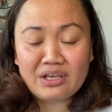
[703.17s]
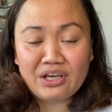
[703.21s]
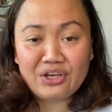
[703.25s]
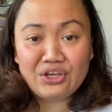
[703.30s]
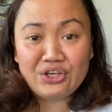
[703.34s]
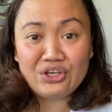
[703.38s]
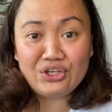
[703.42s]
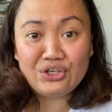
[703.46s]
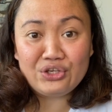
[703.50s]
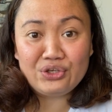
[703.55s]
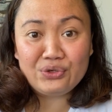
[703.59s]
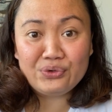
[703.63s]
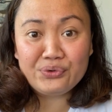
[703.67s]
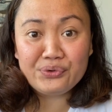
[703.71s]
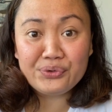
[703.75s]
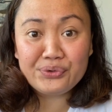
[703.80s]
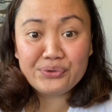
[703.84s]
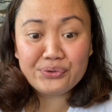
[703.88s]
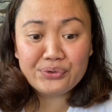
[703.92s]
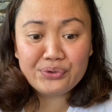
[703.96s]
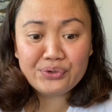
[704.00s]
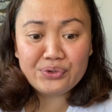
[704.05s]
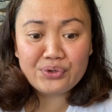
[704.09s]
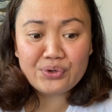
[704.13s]
you
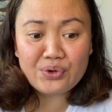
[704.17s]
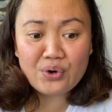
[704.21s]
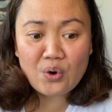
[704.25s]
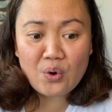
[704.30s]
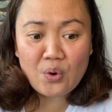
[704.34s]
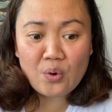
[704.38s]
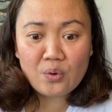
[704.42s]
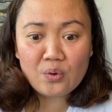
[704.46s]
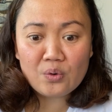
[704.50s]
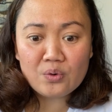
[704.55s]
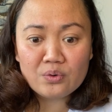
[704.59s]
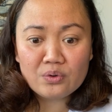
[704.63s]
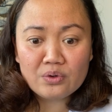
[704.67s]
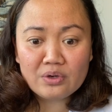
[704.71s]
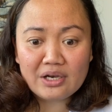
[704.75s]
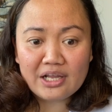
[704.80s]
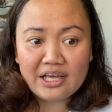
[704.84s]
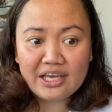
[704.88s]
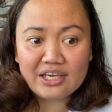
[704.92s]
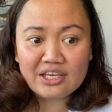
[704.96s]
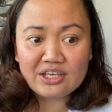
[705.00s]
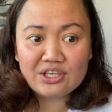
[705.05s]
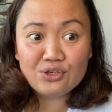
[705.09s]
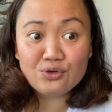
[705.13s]
don't know,
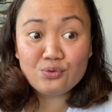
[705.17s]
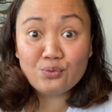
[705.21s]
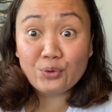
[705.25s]
like you